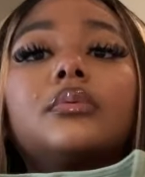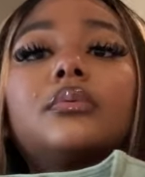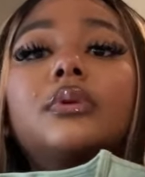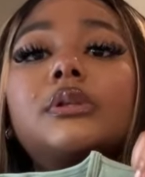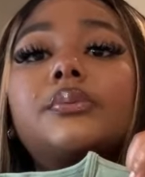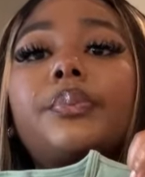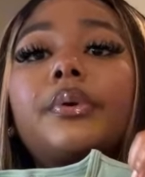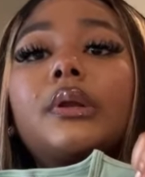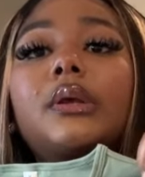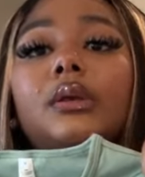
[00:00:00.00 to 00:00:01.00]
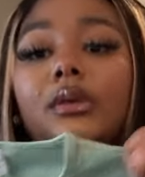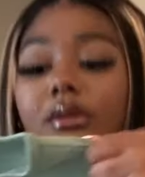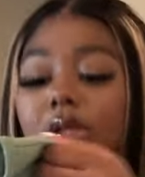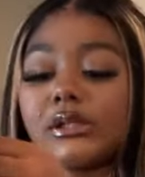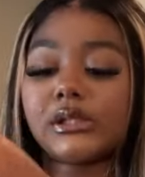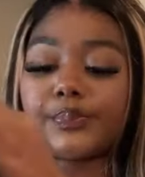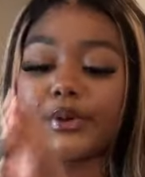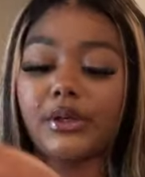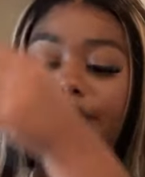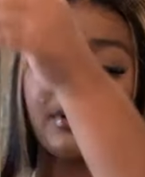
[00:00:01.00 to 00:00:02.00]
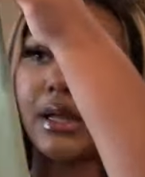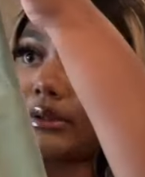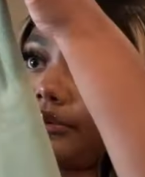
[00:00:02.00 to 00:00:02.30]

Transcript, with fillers: Oh, this is pretty. This is pretty for like the